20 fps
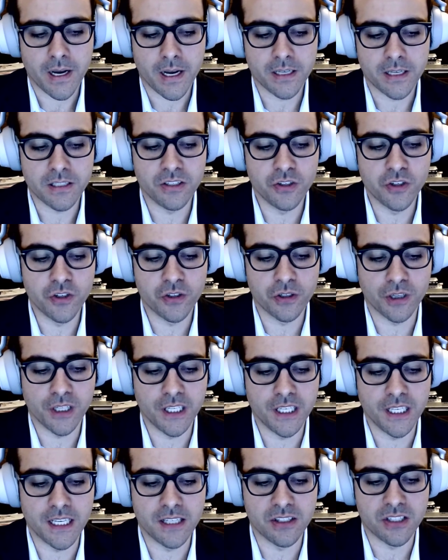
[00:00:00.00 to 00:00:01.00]

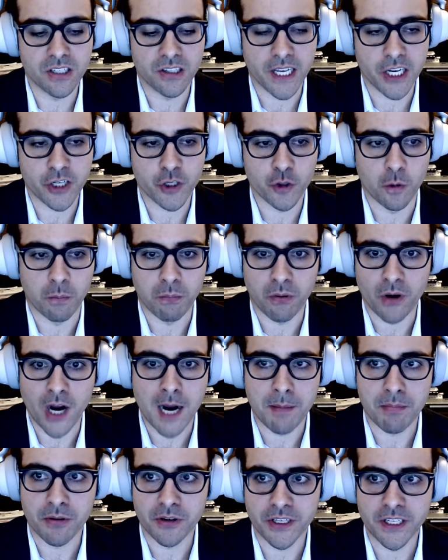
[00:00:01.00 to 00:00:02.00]
Usually intellectual
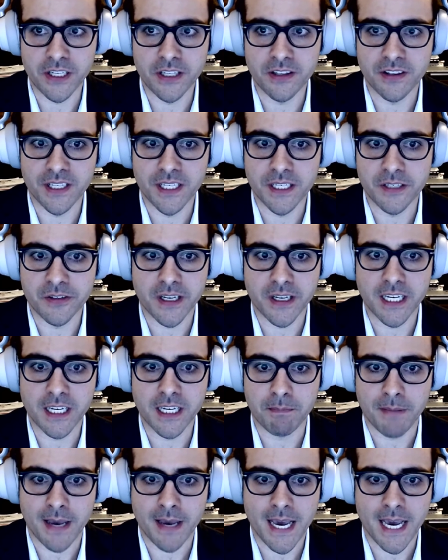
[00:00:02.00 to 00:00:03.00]
property, things
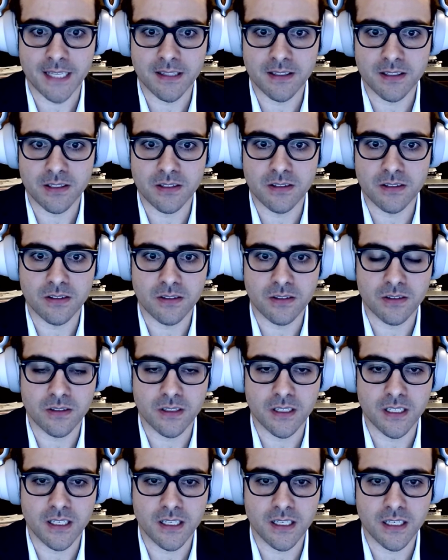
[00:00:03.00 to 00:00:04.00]
like patents
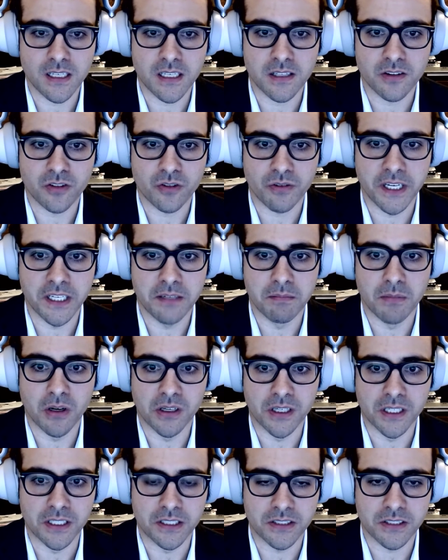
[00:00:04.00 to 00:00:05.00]
and
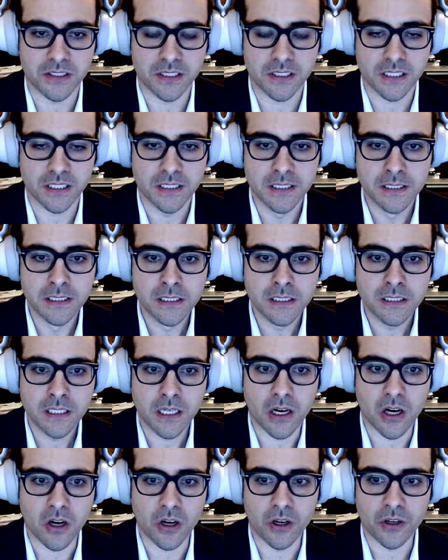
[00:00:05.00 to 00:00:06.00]
trademarks,
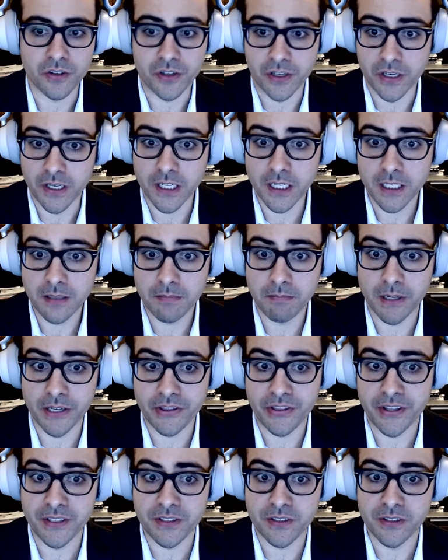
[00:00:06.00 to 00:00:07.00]
are good,
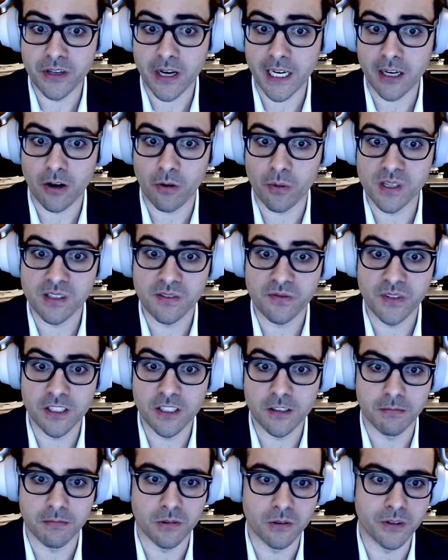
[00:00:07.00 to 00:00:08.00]
but it's not always
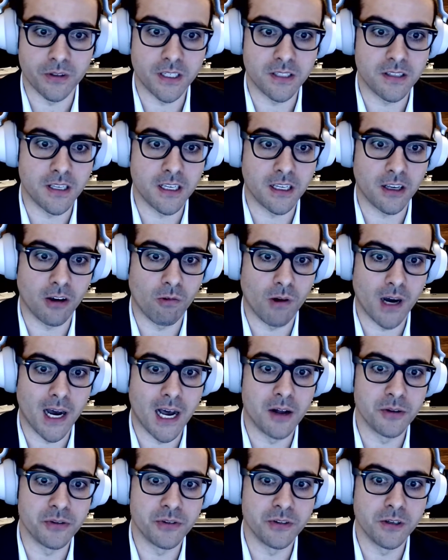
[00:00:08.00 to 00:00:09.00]
feasible. They take a
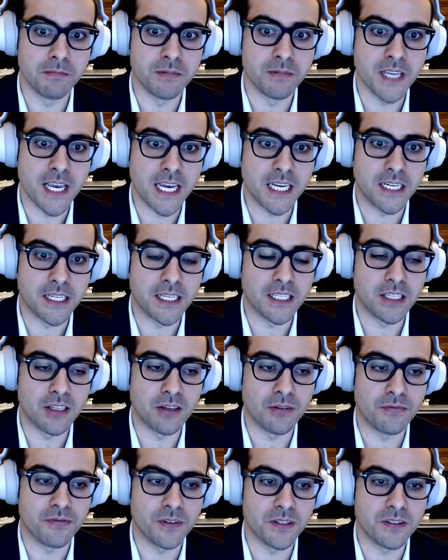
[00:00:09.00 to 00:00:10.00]
while to obtain. And
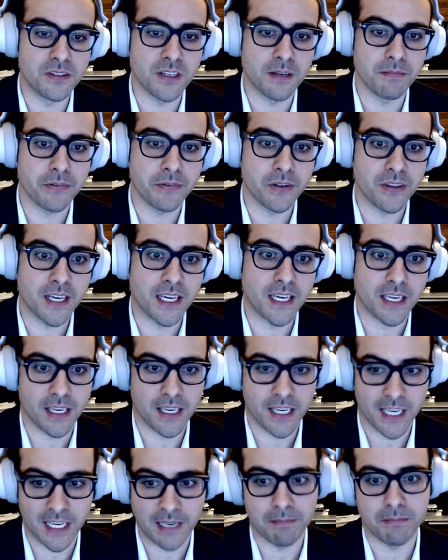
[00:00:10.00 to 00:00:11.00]
if it's something that
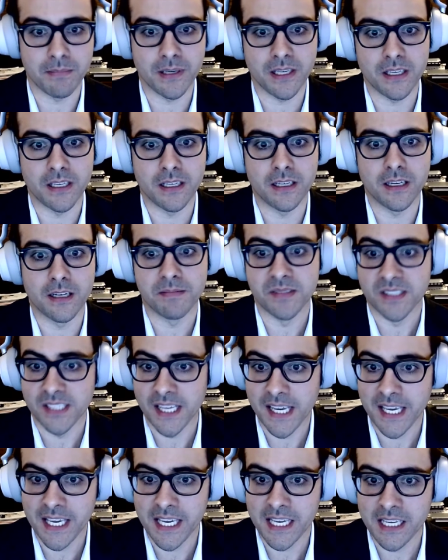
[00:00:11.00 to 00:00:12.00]
can't be
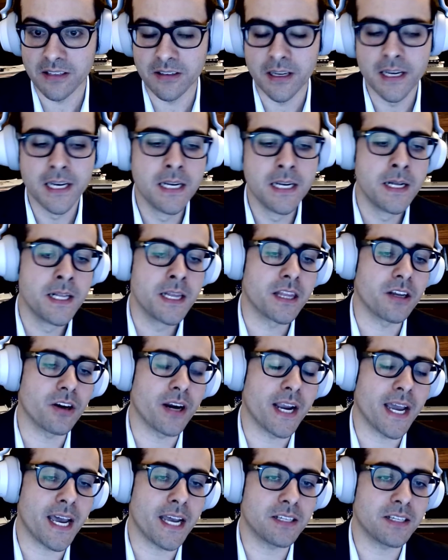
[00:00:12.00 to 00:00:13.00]
obtained, there
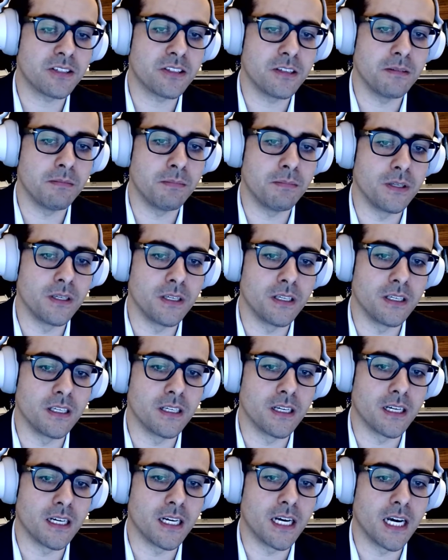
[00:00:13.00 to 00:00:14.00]
has to be
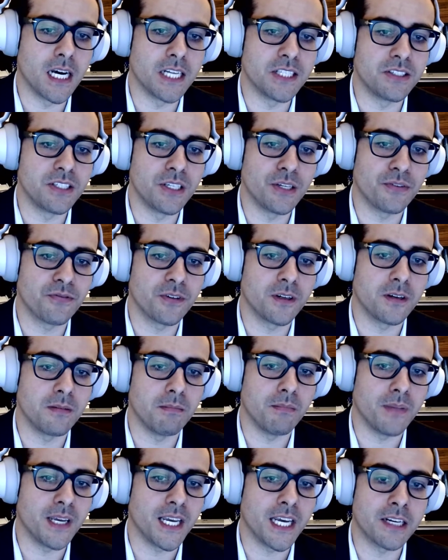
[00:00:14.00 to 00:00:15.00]
a different
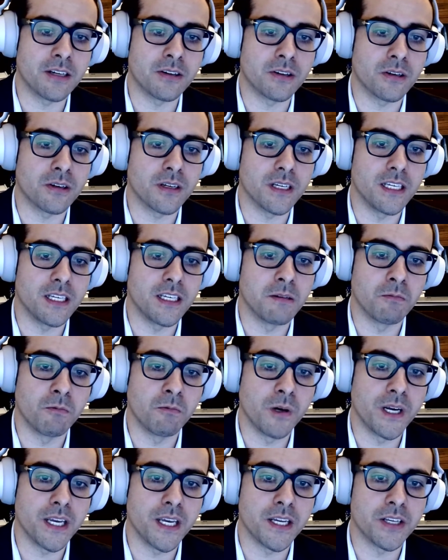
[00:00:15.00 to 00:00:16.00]
manner in
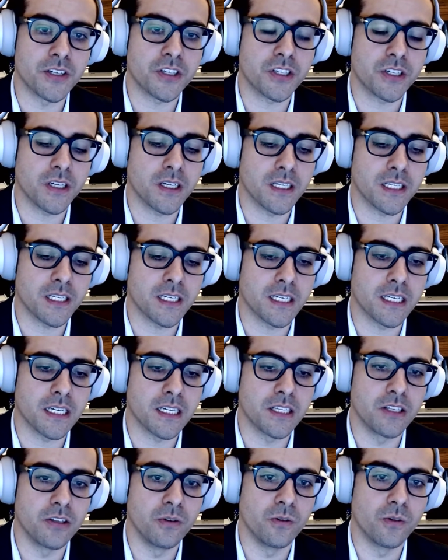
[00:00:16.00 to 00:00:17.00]
which
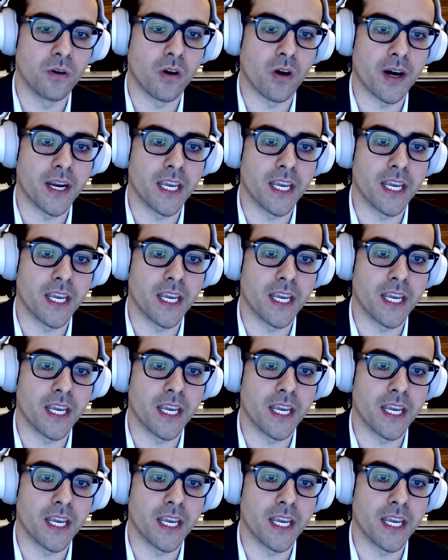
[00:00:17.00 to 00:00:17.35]
you are